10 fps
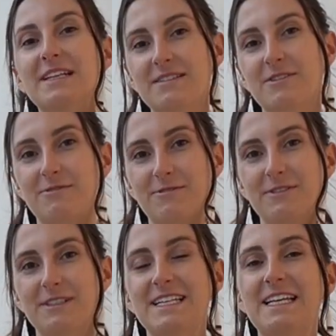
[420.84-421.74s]

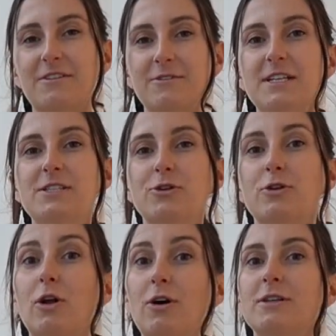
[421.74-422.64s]
discomfort increase your
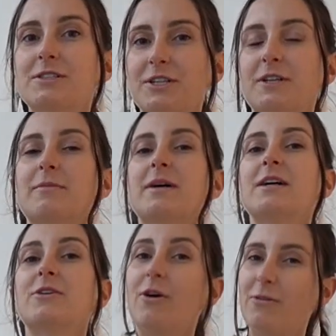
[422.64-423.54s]

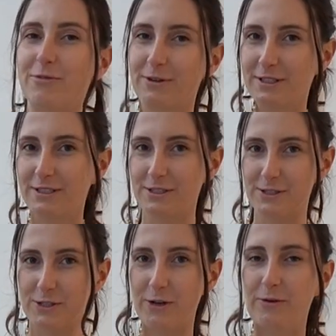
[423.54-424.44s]
long-term comfort
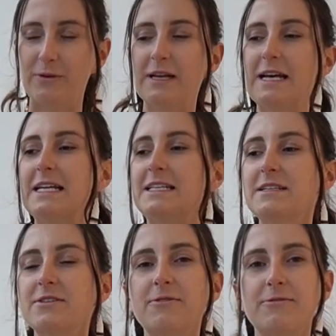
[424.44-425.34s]
zone.
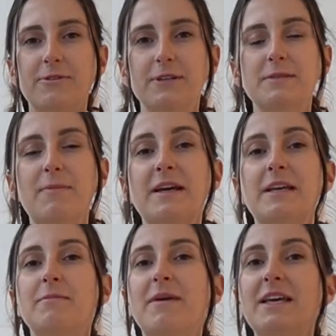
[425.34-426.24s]
Discomfort
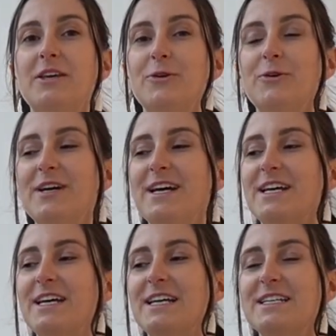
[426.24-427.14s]
make you
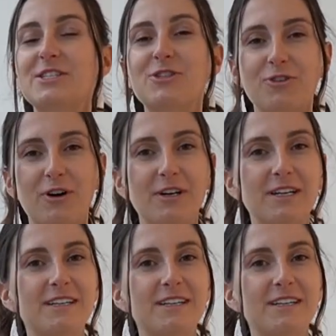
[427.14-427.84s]
strong